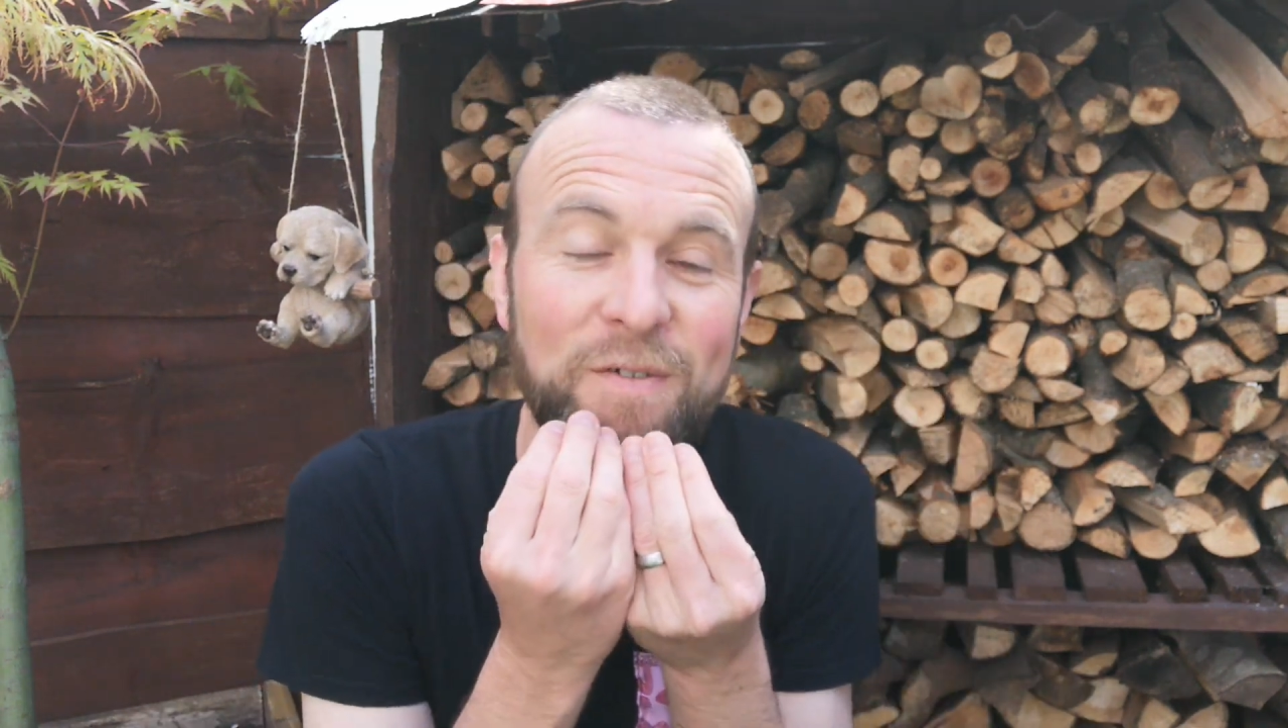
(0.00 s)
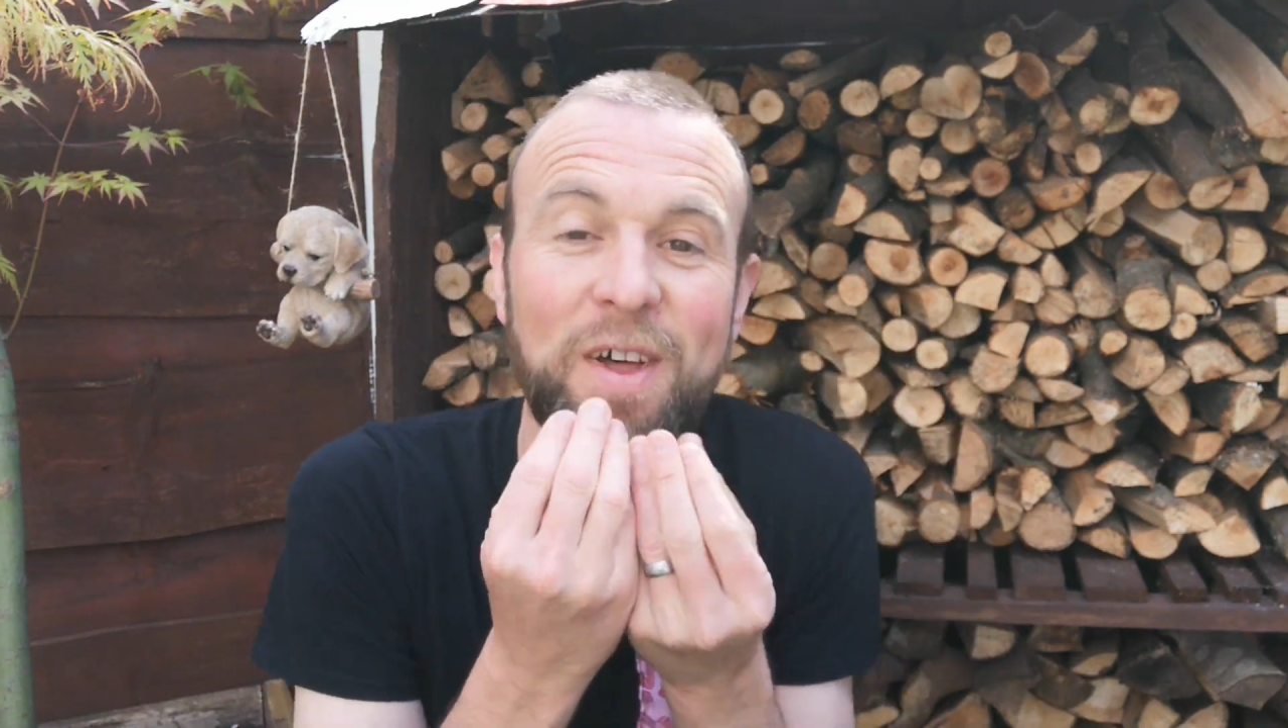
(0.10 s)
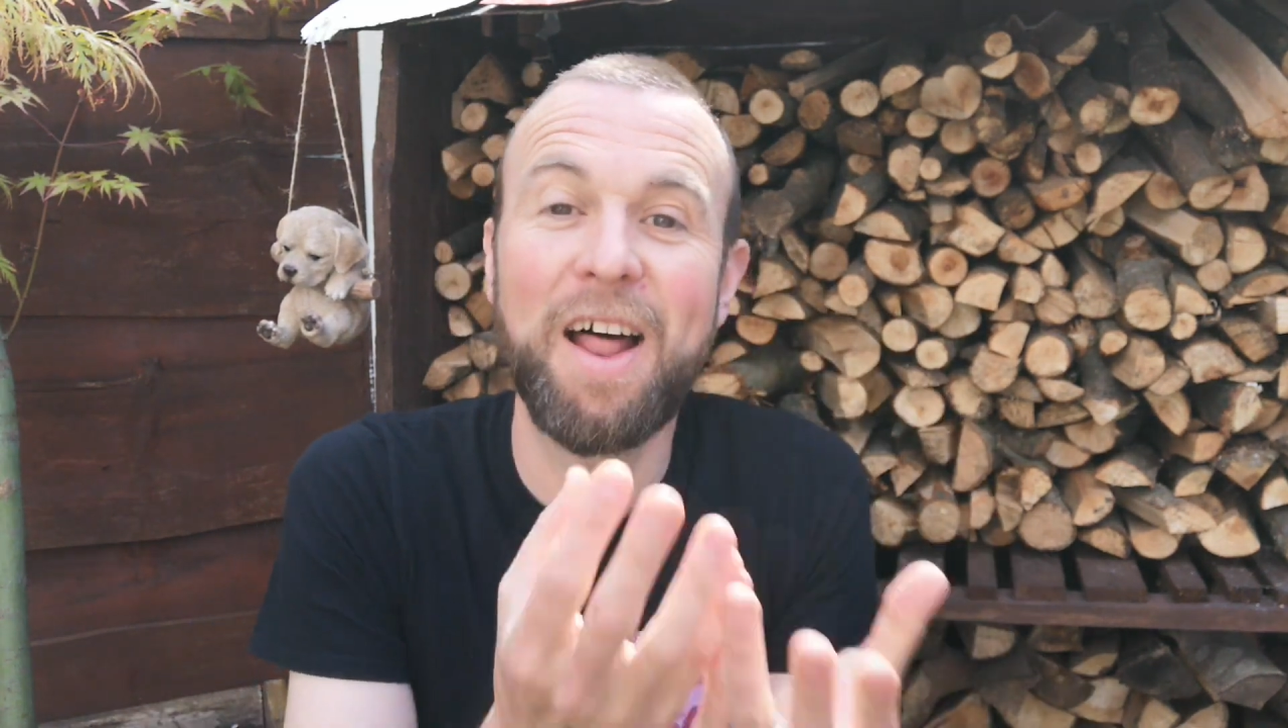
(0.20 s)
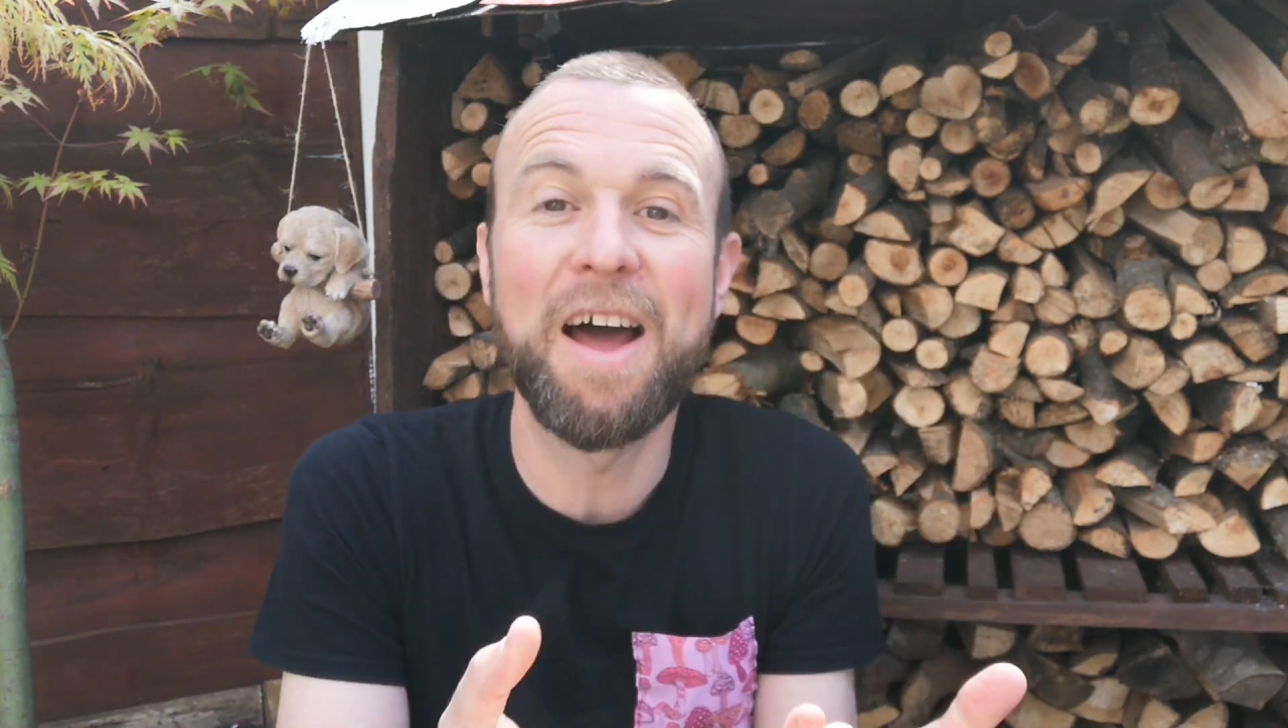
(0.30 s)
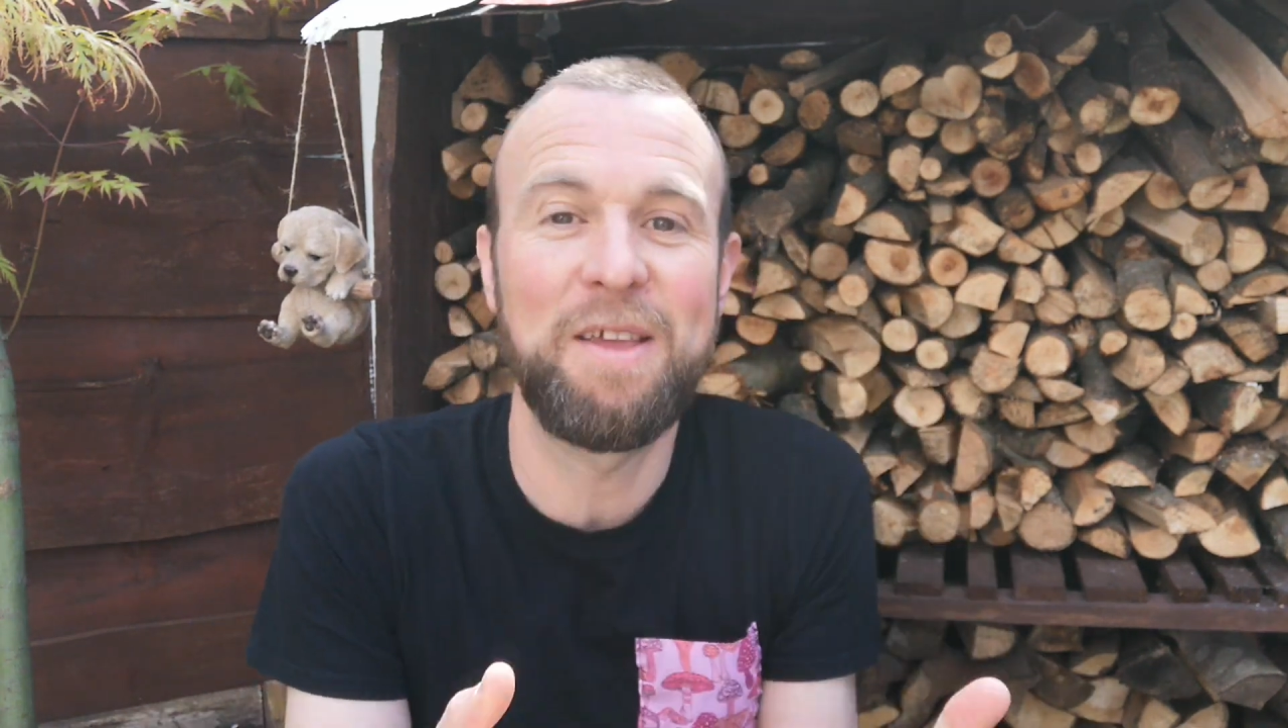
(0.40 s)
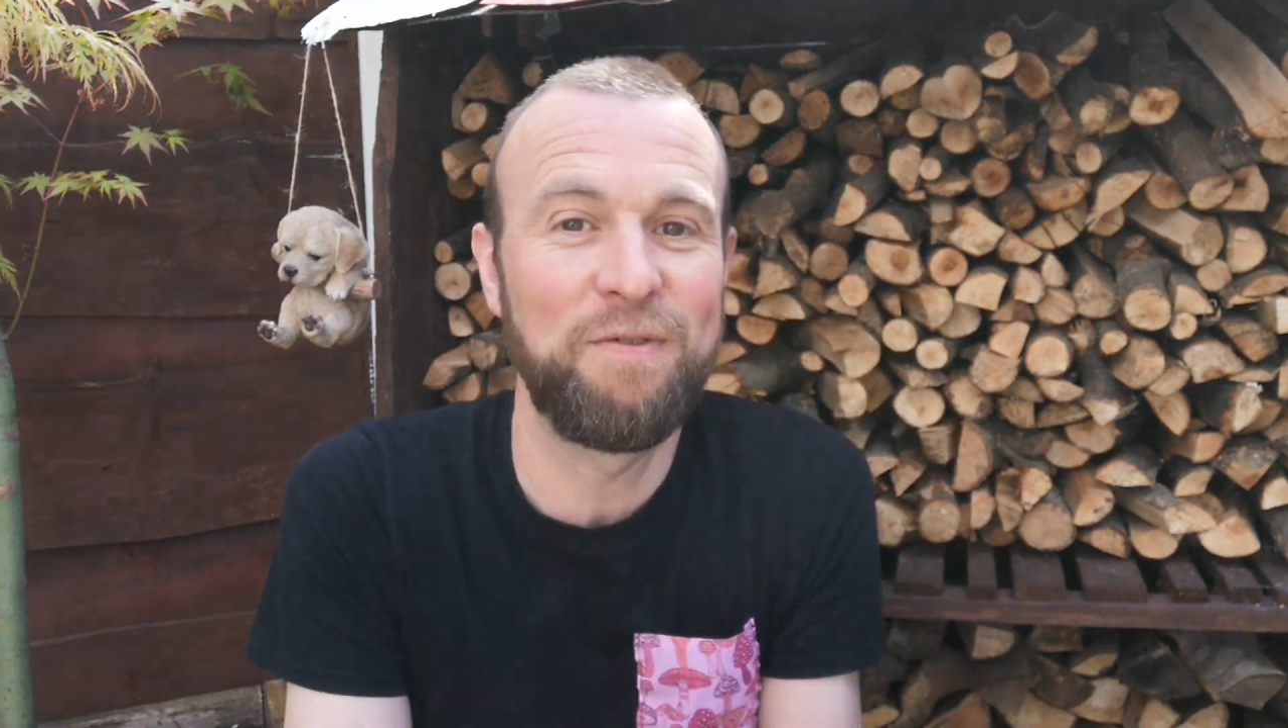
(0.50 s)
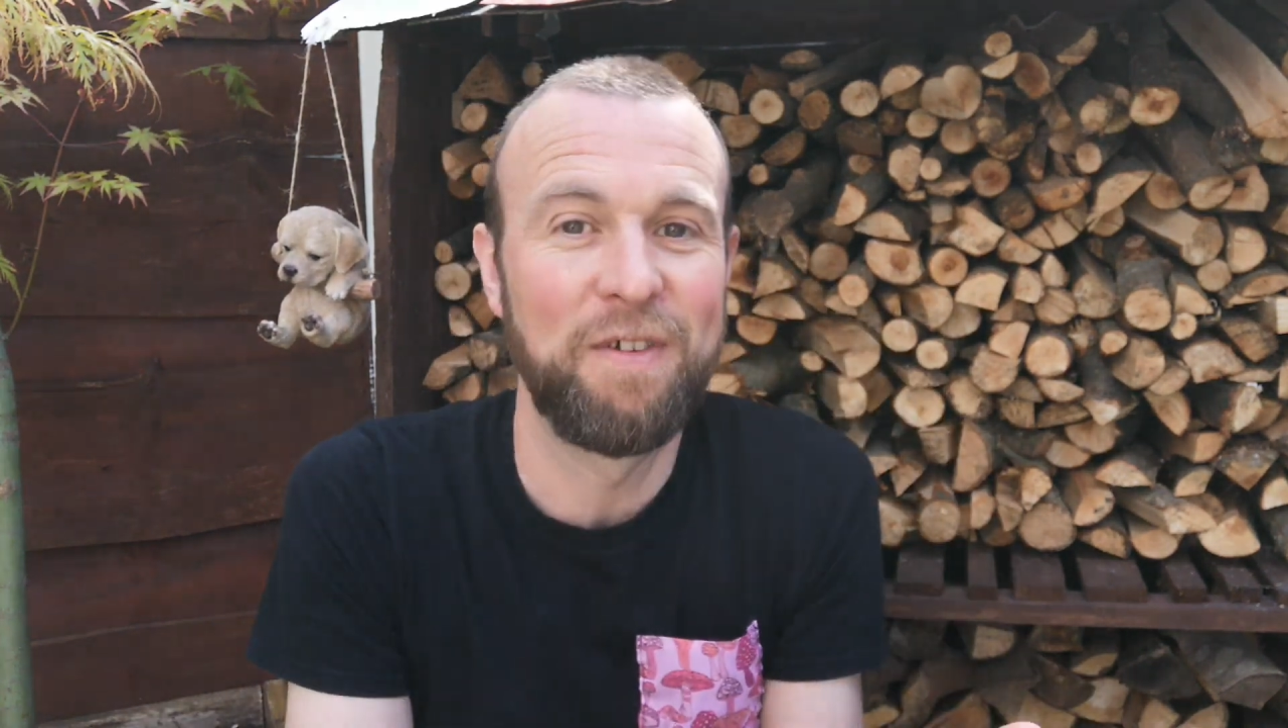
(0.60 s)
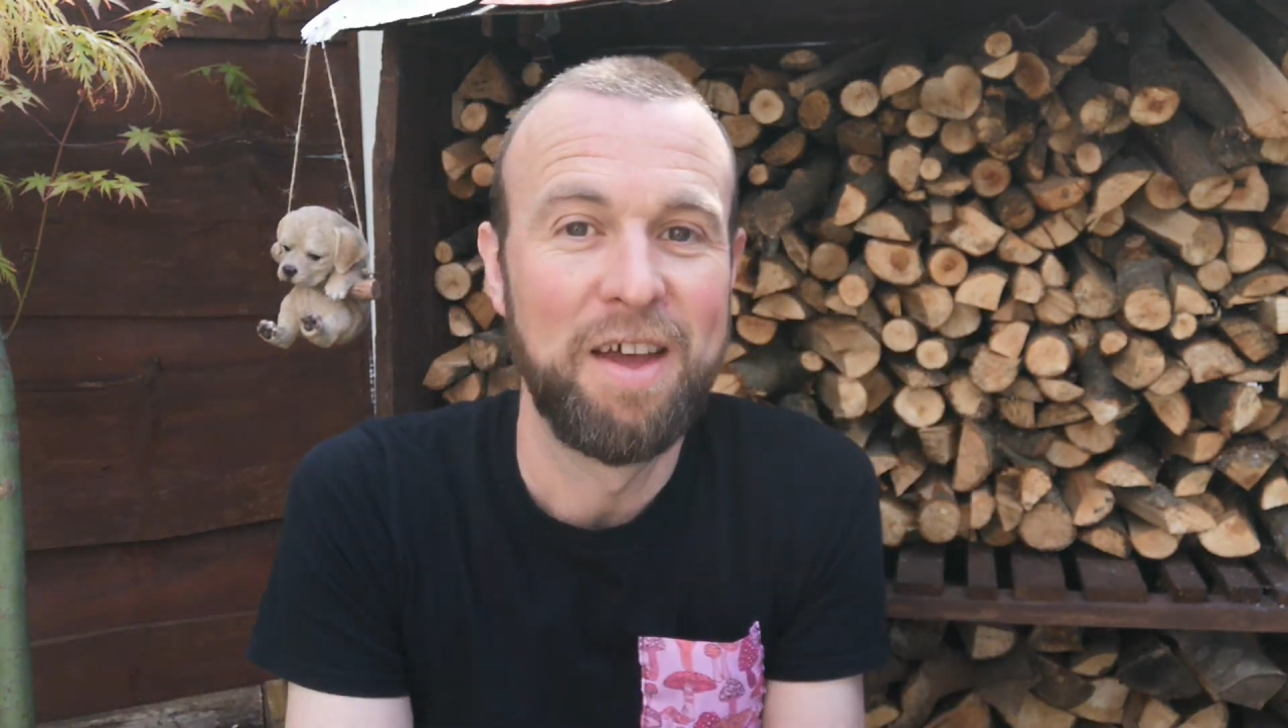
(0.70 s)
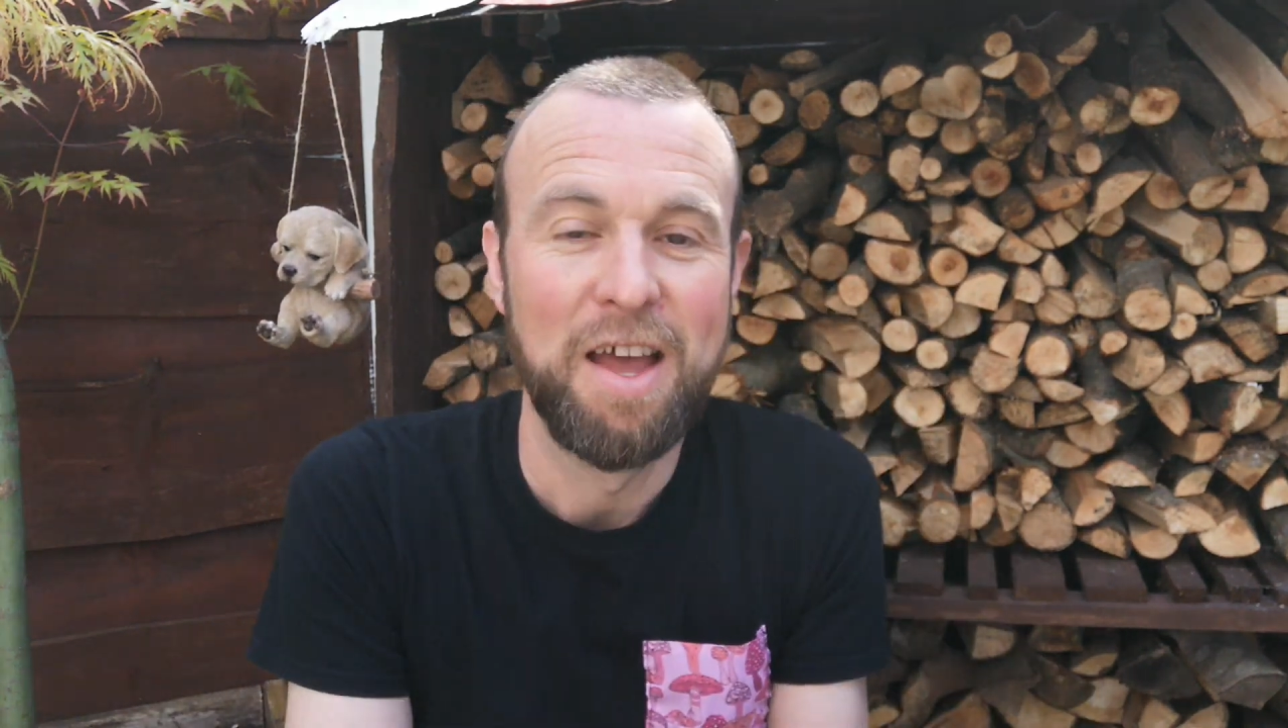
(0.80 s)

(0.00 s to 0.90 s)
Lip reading: for life.